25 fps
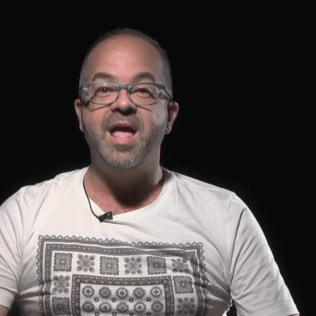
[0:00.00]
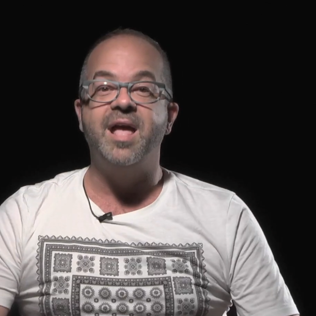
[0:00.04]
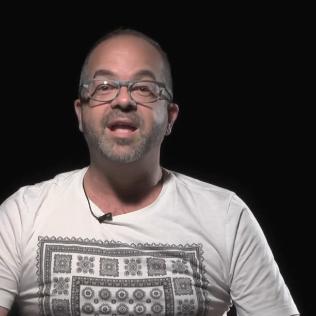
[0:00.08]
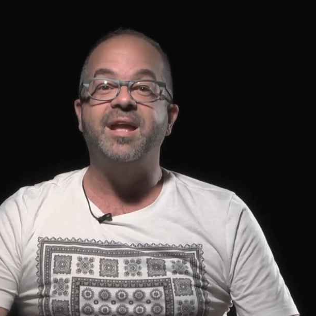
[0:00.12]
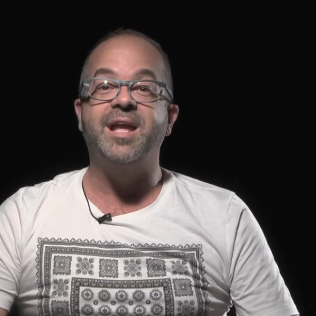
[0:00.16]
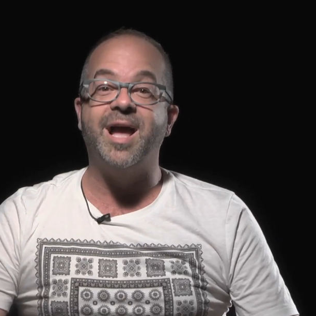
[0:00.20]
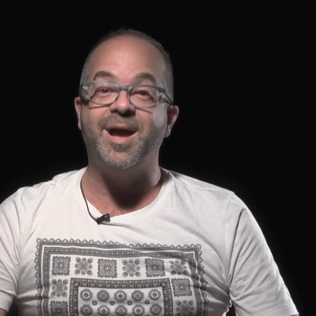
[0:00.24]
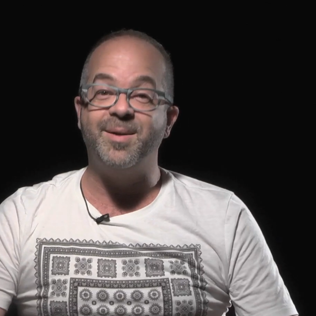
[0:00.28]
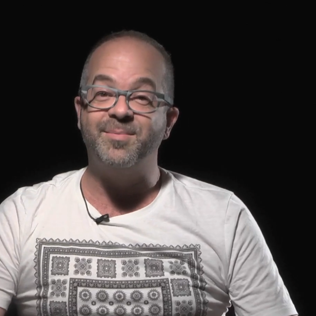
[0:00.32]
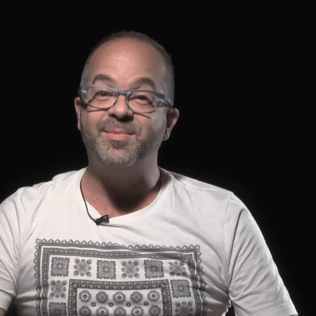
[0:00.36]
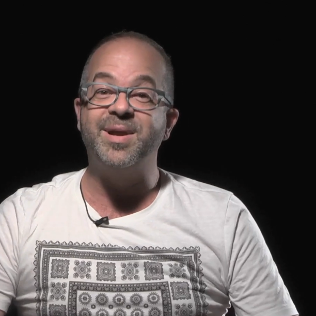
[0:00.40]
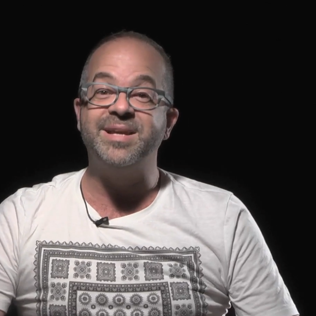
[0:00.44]

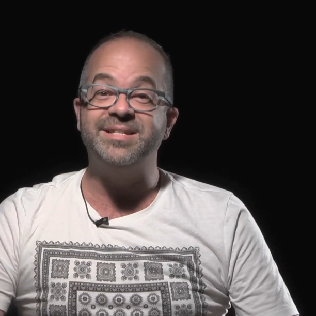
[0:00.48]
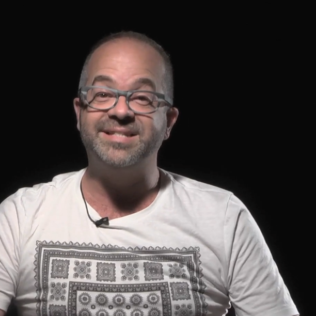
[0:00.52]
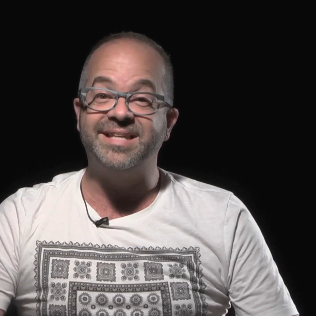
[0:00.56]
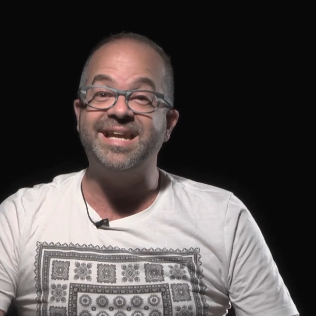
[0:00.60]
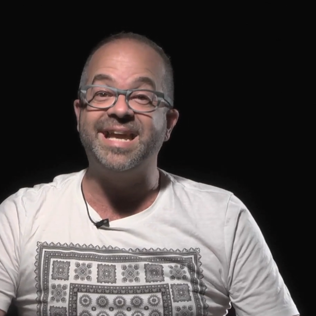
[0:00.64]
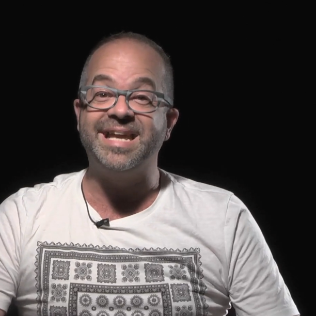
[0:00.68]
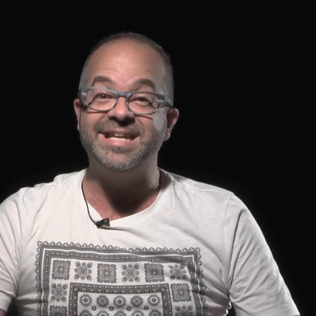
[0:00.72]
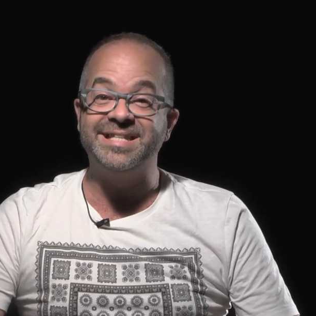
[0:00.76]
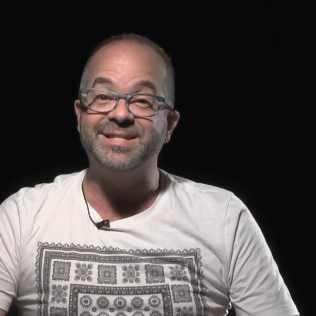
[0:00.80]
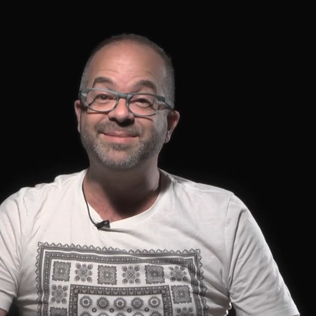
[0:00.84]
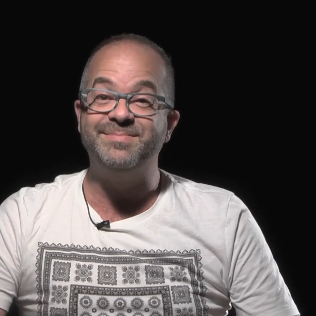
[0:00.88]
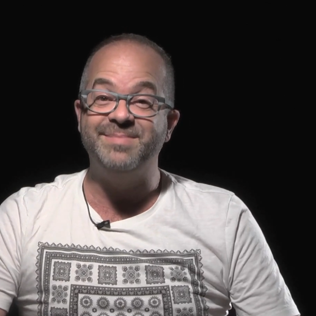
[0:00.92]
Come race
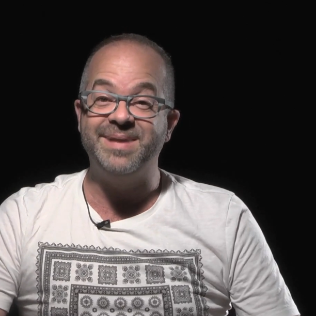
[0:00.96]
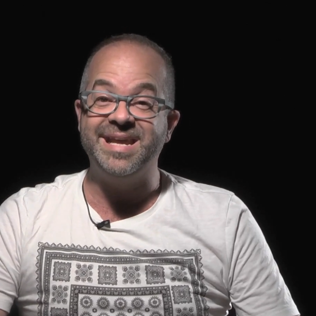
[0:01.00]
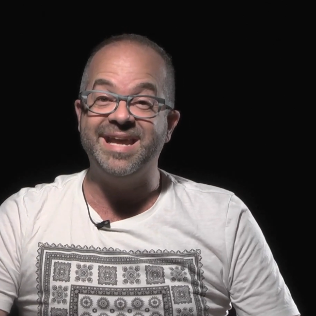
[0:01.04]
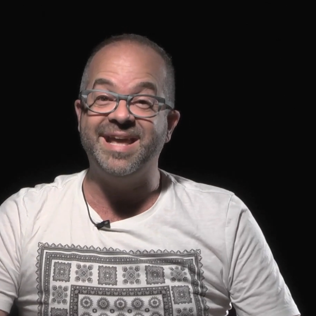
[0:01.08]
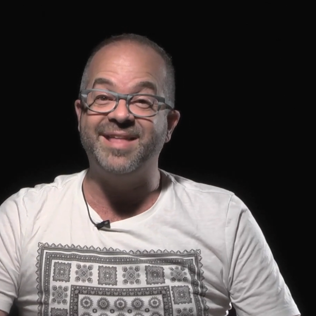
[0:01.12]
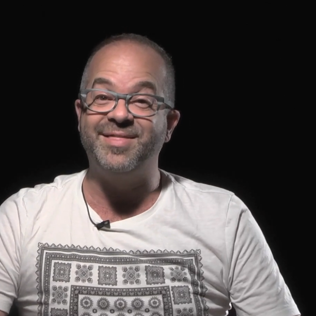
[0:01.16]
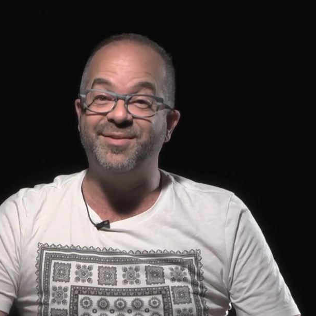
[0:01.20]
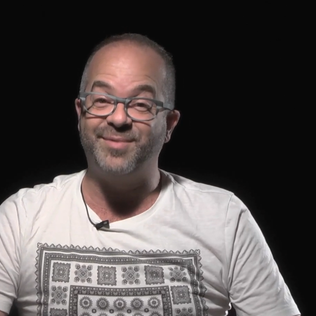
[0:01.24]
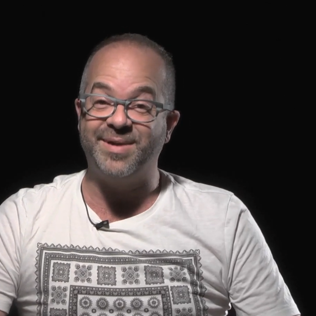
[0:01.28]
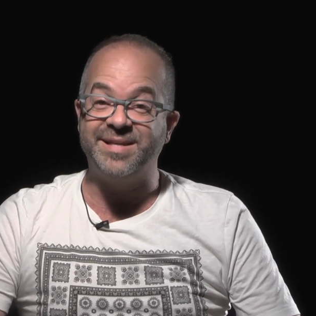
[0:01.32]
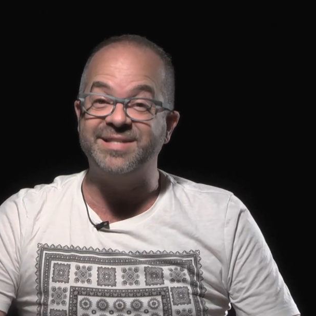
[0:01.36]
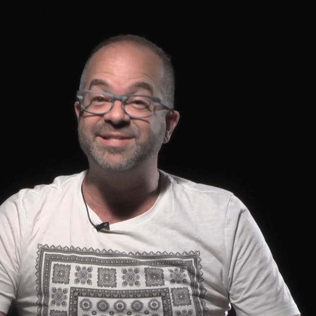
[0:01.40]
against me
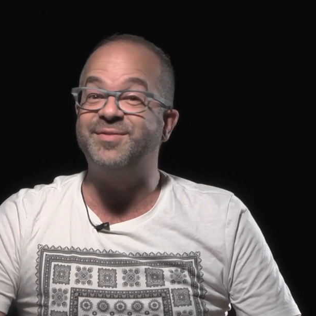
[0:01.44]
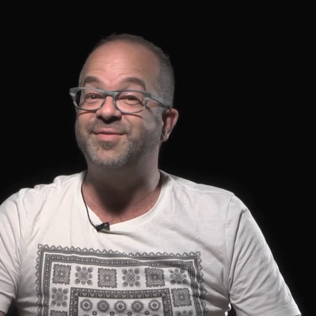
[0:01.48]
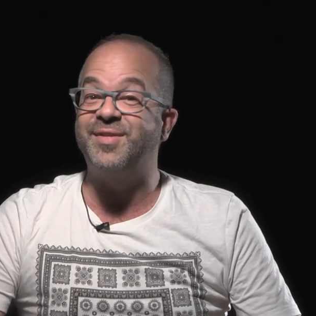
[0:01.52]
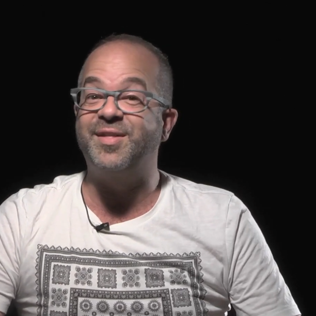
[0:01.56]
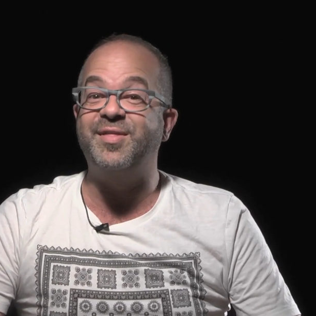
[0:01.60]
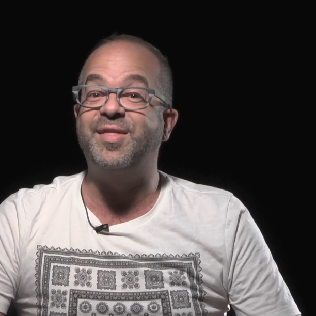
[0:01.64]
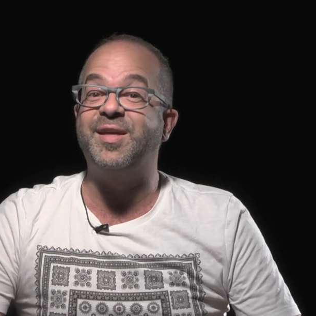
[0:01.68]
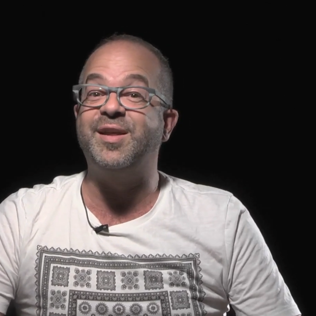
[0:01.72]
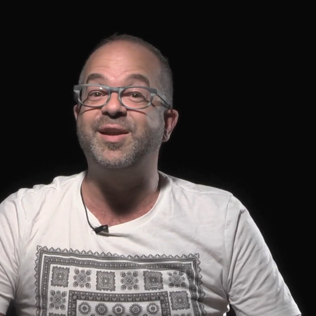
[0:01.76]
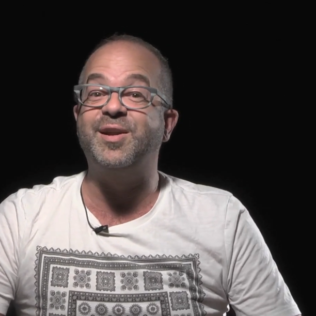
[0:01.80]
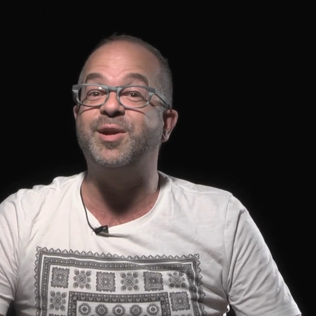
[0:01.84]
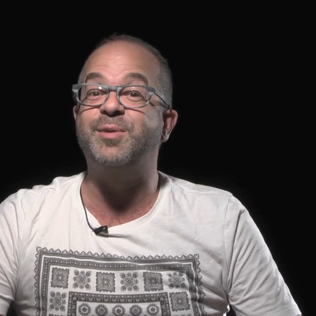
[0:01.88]
and the rest of the
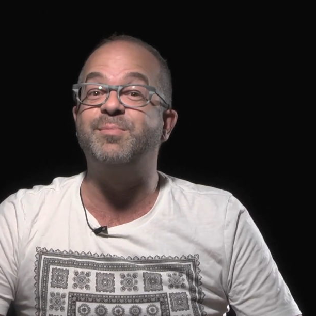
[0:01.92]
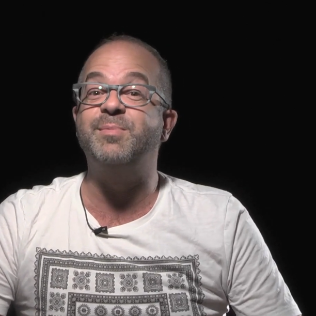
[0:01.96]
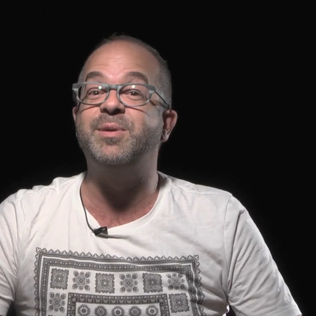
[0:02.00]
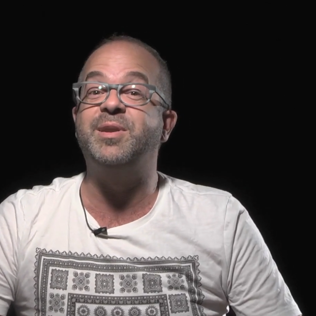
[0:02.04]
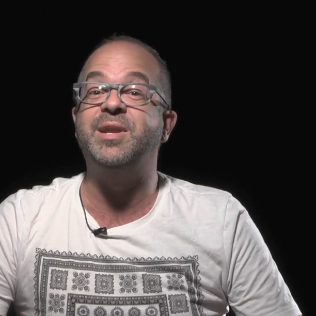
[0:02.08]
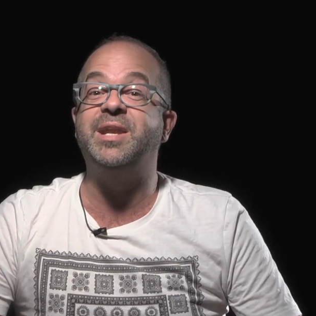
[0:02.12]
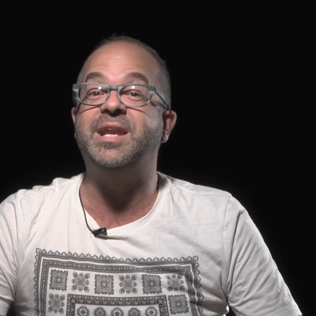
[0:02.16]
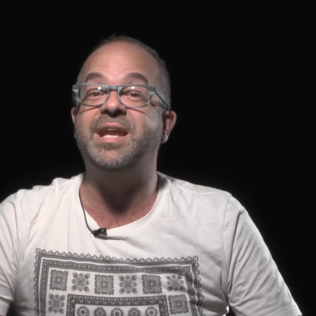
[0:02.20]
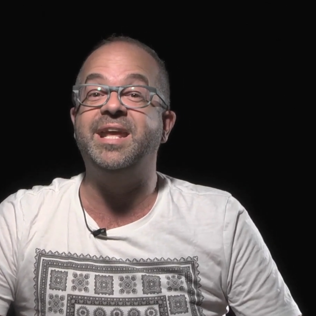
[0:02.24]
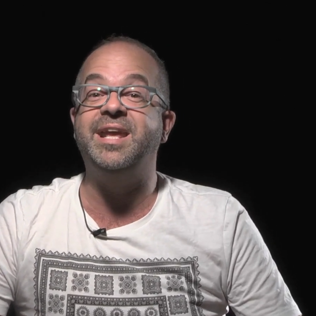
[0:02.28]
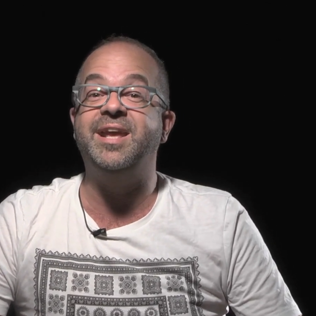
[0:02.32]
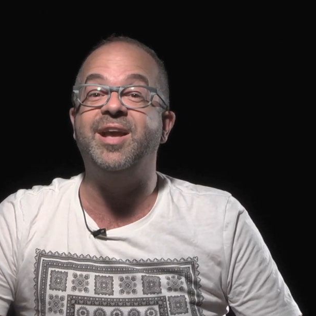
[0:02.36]
theater
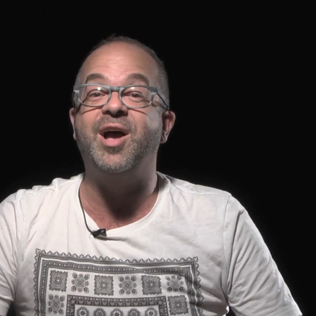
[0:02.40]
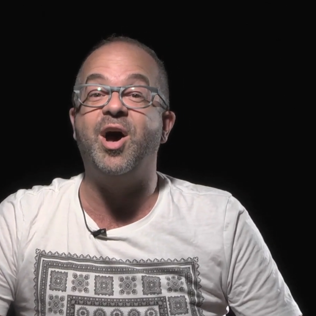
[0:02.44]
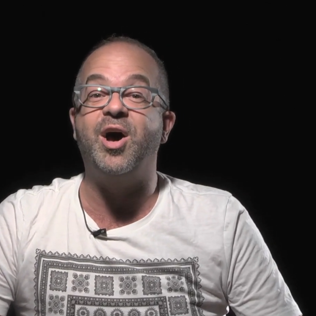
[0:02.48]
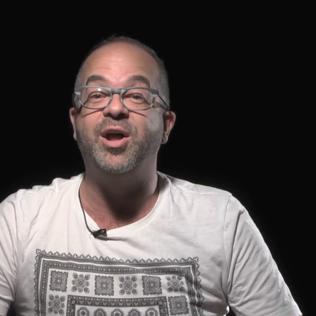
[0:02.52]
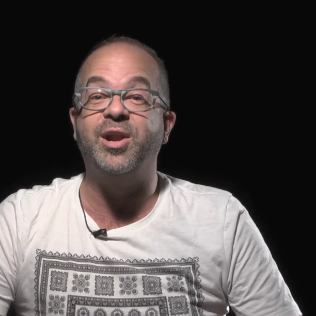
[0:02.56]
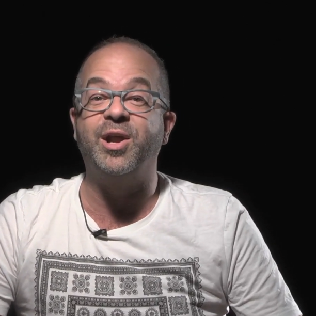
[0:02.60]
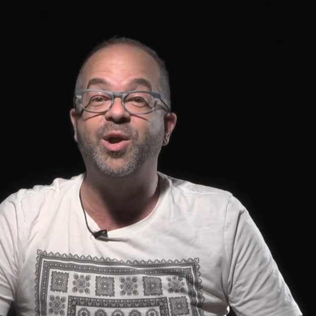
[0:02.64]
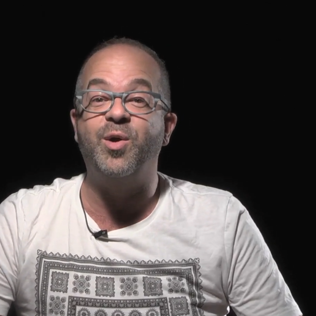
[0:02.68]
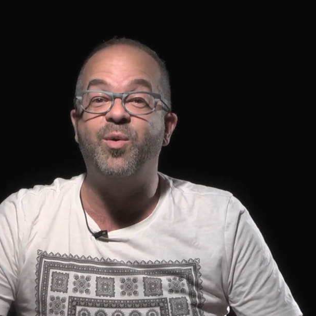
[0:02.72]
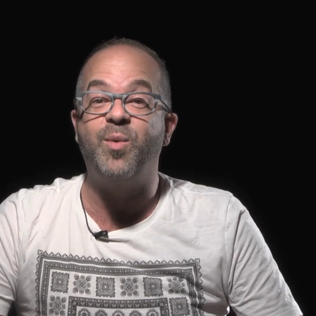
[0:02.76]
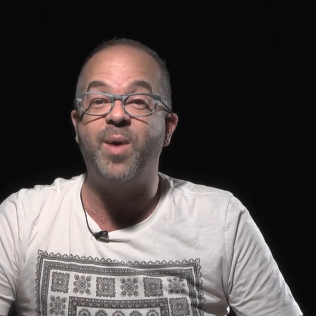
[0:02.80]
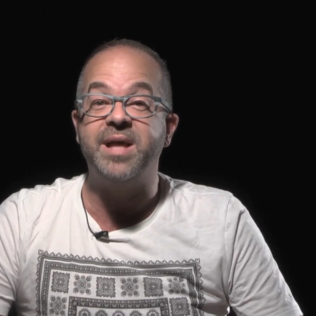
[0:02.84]
community on
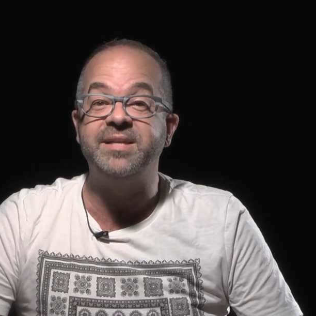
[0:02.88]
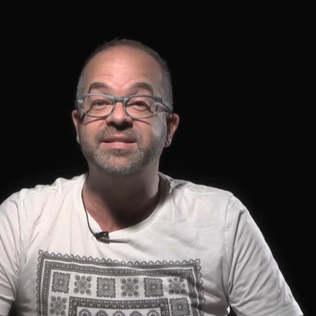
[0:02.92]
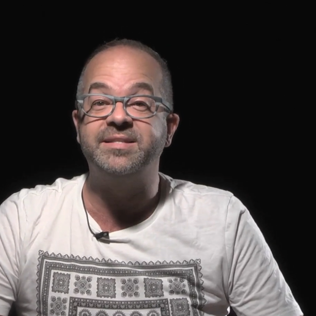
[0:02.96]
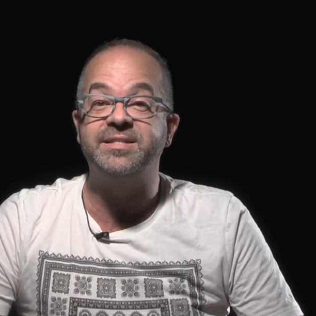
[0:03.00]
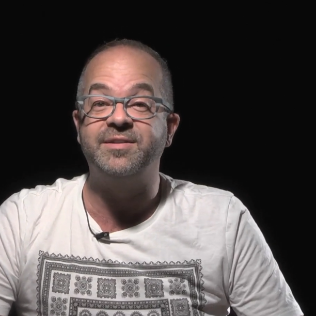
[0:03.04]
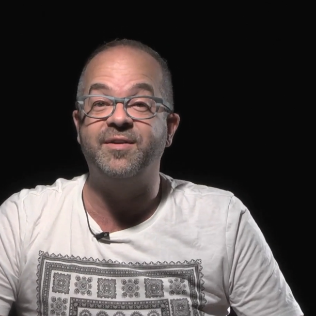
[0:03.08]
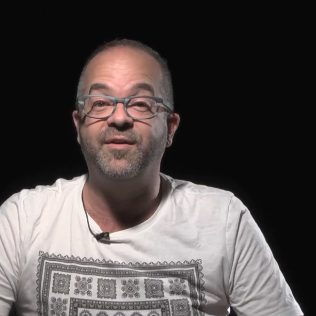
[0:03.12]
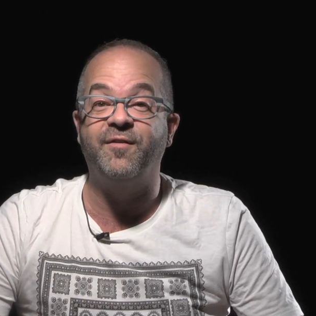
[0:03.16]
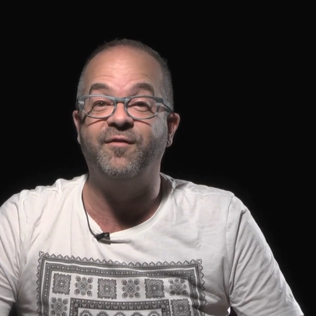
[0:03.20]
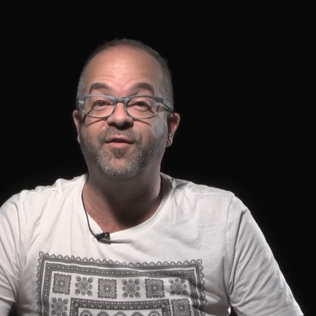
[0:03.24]
a quest